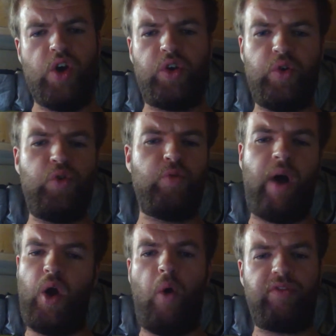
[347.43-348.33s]
Google
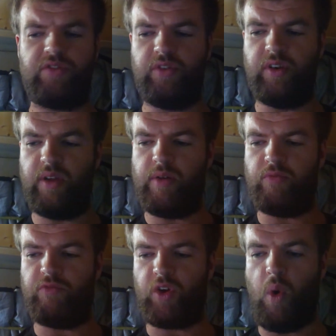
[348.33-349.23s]
might often
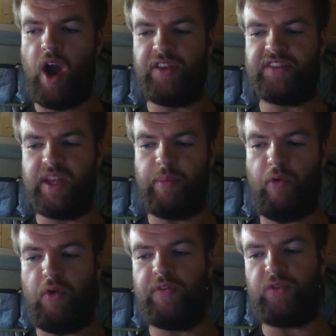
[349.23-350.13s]
require you to send
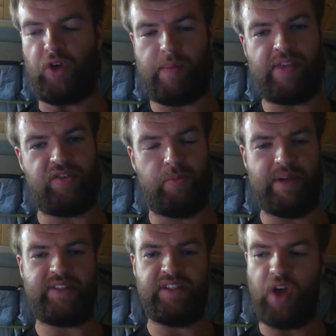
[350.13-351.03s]
proof documenting your
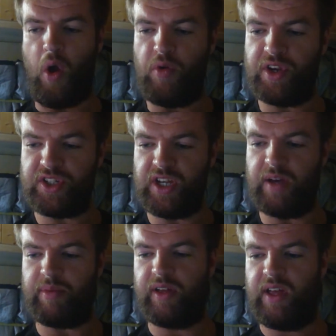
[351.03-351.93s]
business ownership,